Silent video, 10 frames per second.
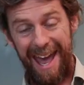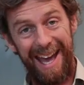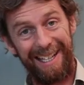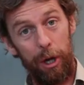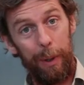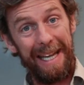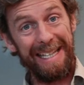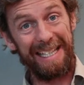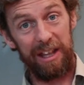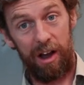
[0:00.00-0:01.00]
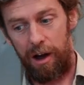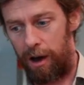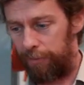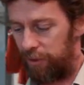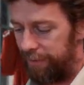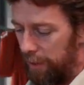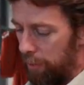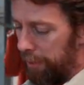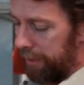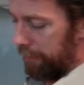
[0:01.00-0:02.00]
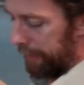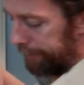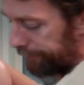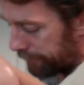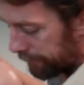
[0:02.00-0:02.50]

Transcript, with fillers: air going into the heart, refill it with blood, right?